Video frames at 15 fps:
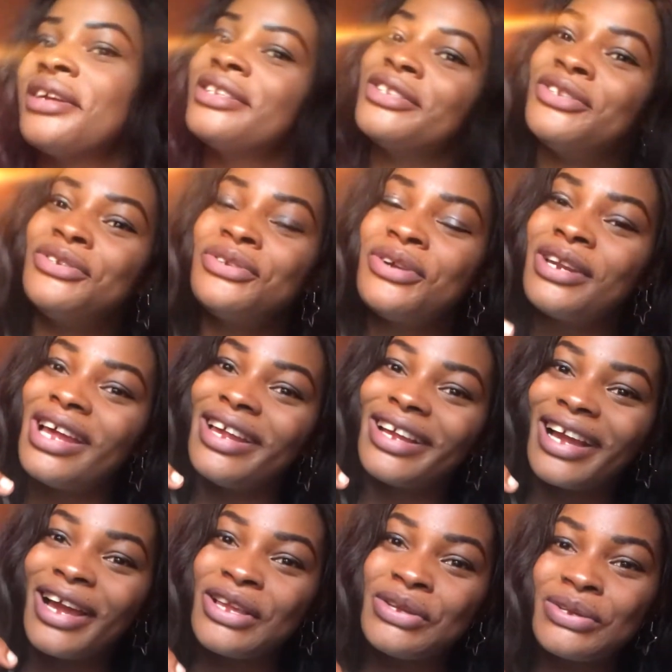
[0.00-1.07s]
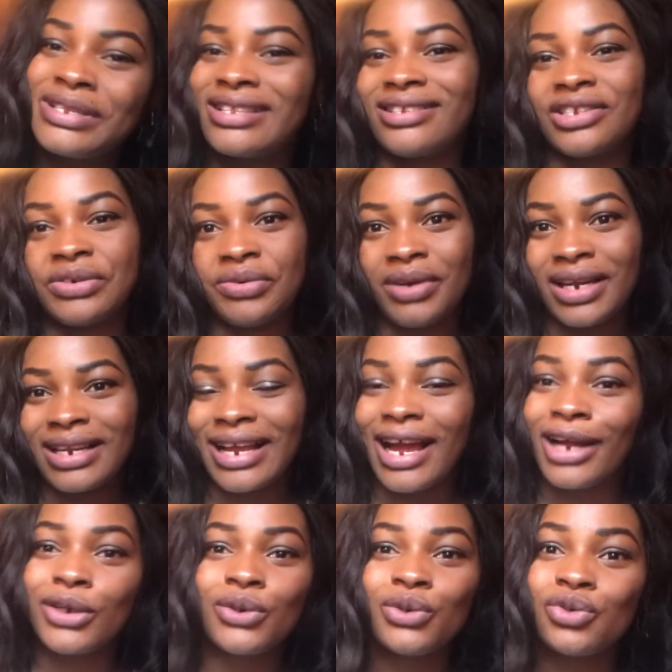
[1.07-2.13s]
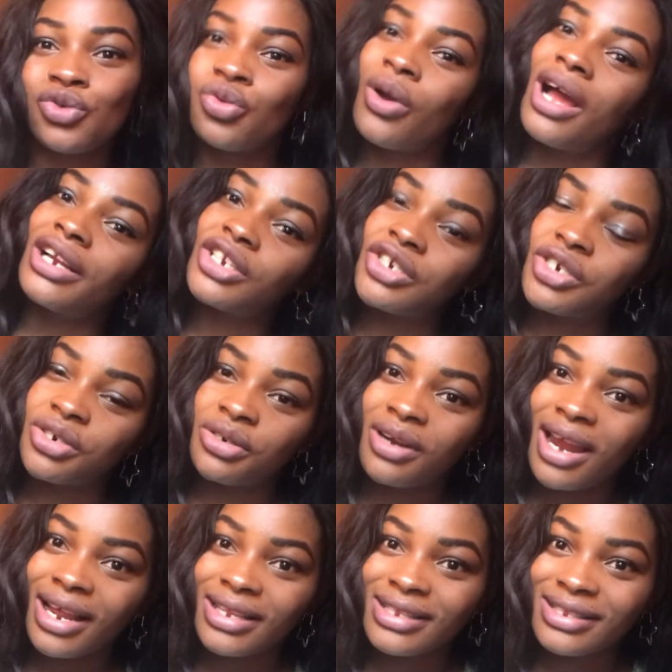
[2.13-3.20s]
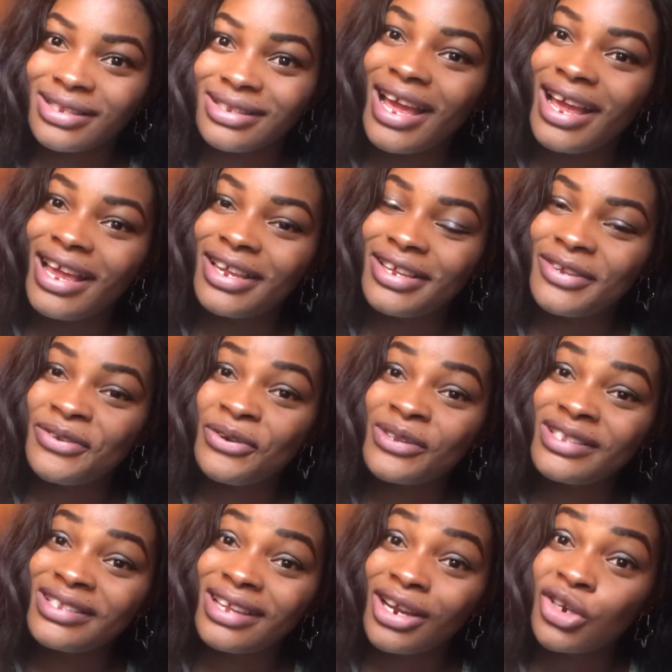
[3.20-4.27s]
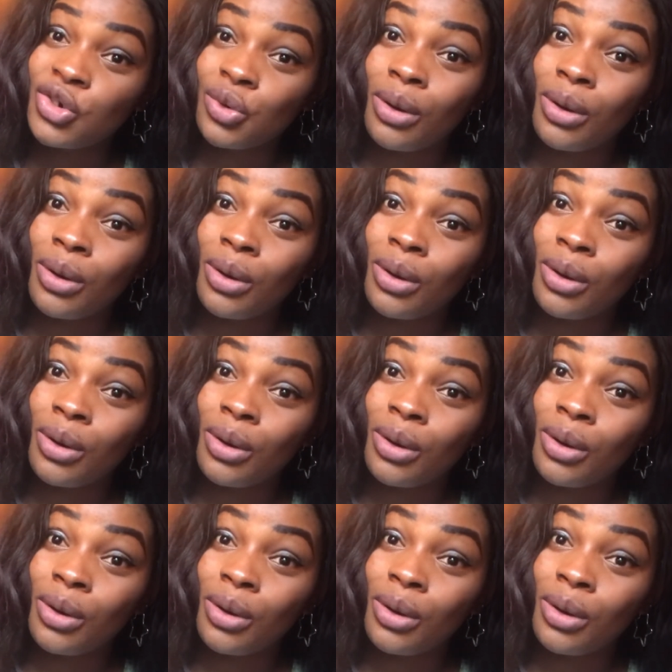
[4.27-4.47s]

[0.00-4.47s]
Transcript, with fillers: Do you know that you can use this red candle to attract your sexual